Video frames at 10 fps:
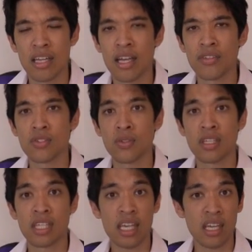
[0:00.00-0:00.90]
And so the
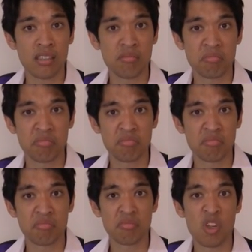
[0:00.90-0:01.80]
king
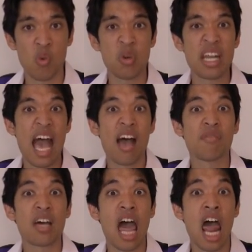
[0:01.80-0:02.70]
would
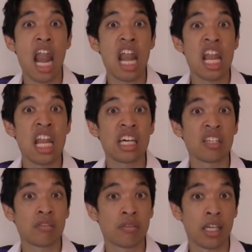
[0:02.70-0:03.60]
have none
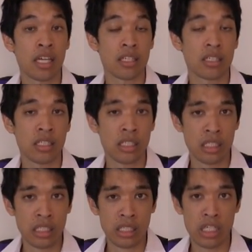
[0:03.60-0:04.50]
of that.
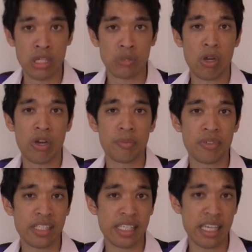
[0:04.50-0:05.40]
Don't worry,
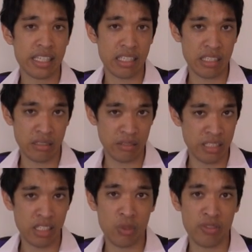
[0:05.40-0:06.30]
princess, I'll
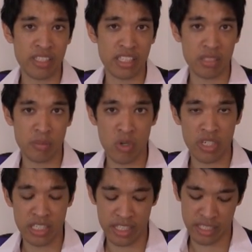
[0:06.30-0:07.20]
deal with it in the
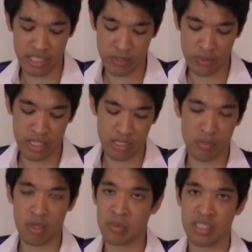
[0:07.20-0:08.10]
morning. It's 3 at the
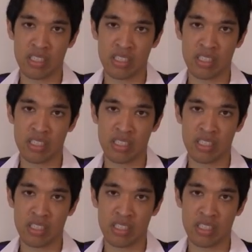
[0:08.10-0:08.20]
moment.